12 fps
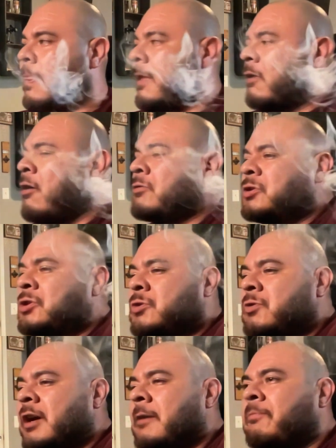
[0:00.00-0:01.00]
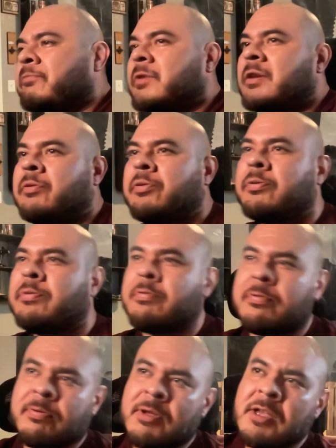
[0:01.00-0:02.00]
Closer to
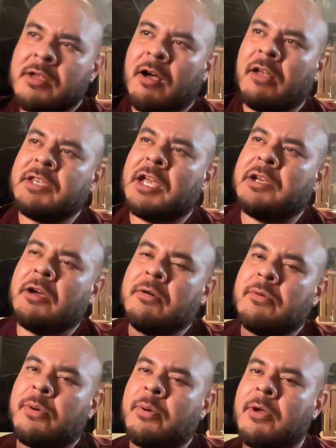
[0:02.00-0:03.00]
on that note,